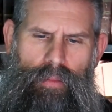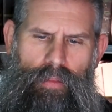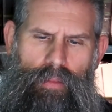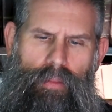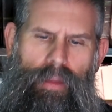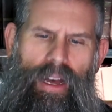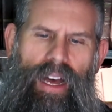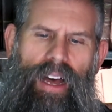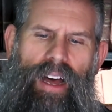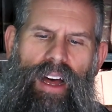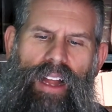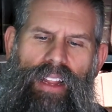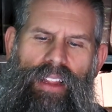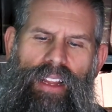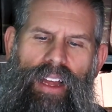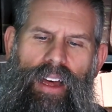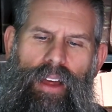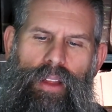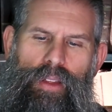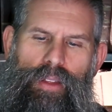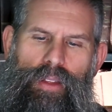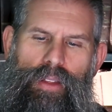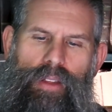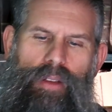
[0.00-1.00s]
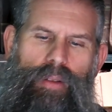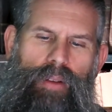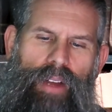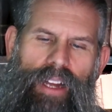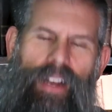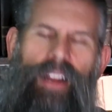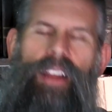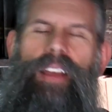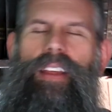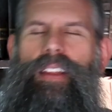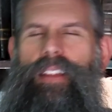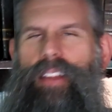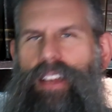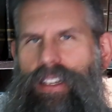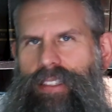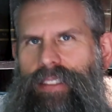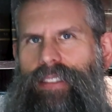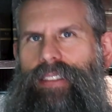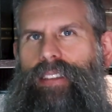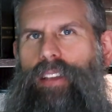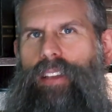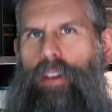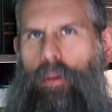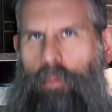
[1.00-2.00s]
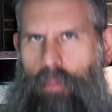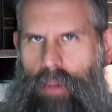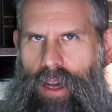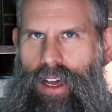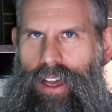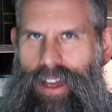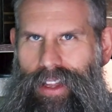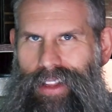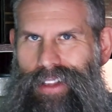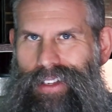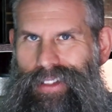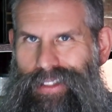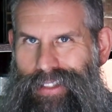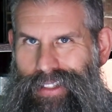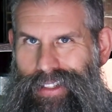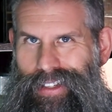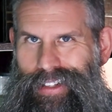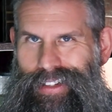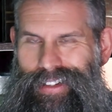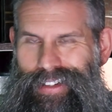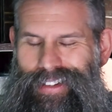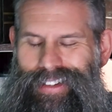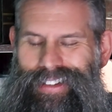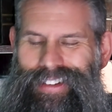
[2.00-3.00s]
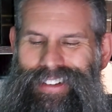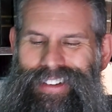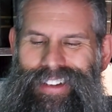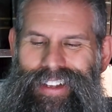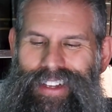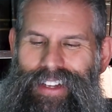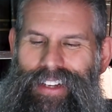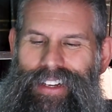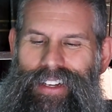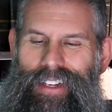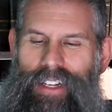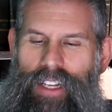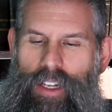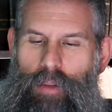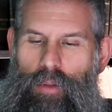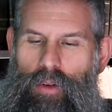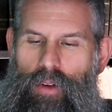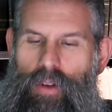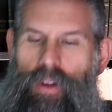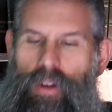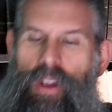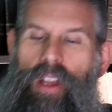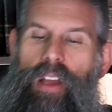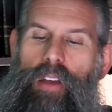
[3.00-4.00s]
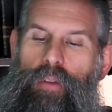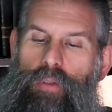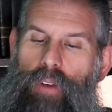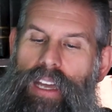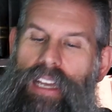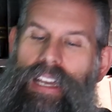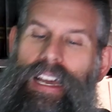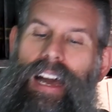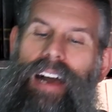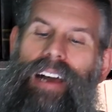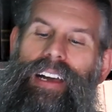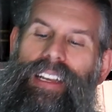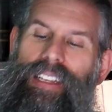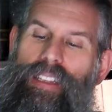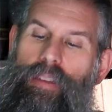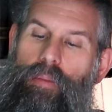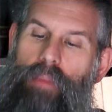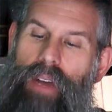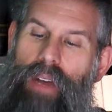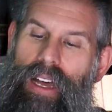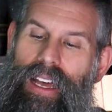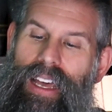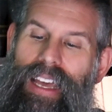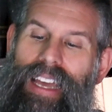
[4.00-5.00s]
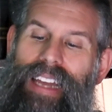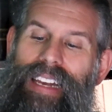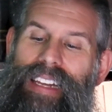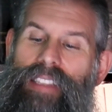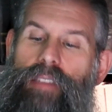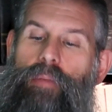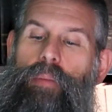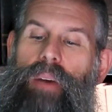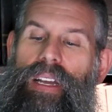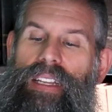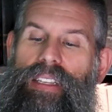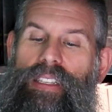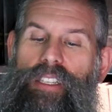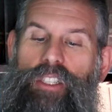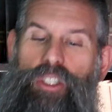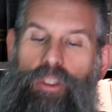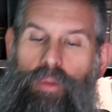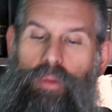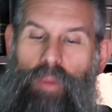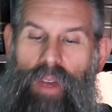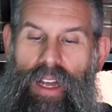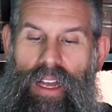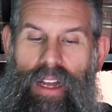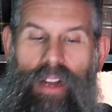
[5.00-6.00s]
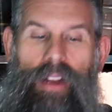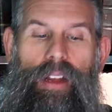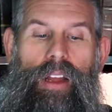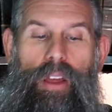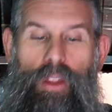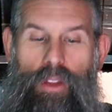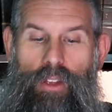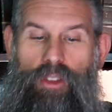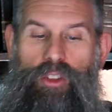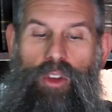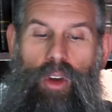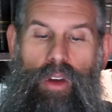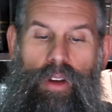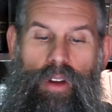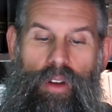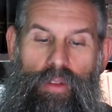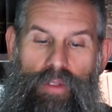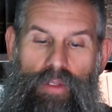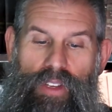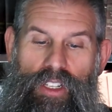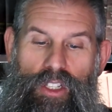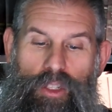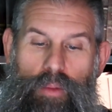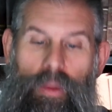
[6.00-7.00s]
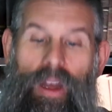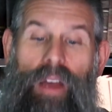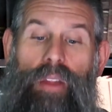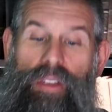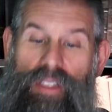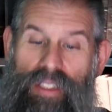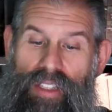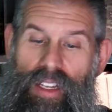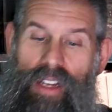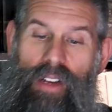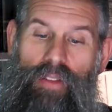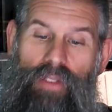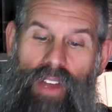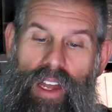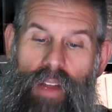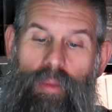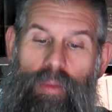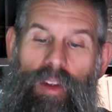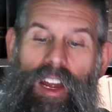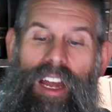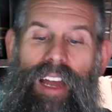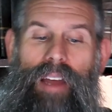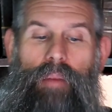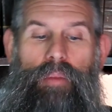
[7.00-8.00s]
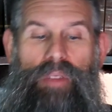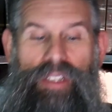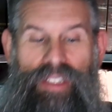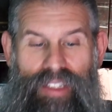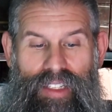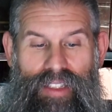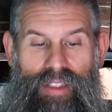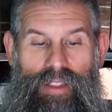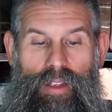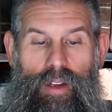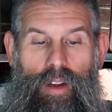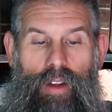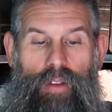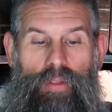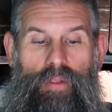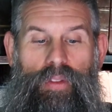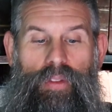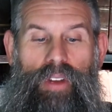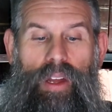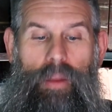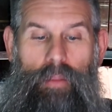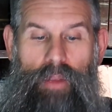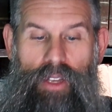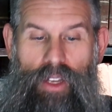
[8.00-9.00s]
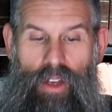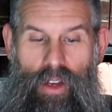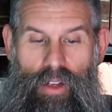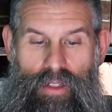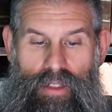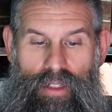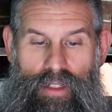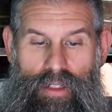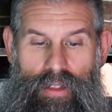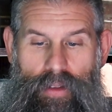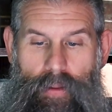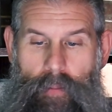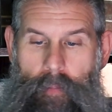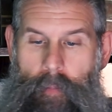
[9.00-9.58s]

Mahalath, right? That's Machelet in Hebrew. Vaikachet Machelet bat Ishmael, the daughter of Ishmael, the son of Abraham, the sister of Nevayot,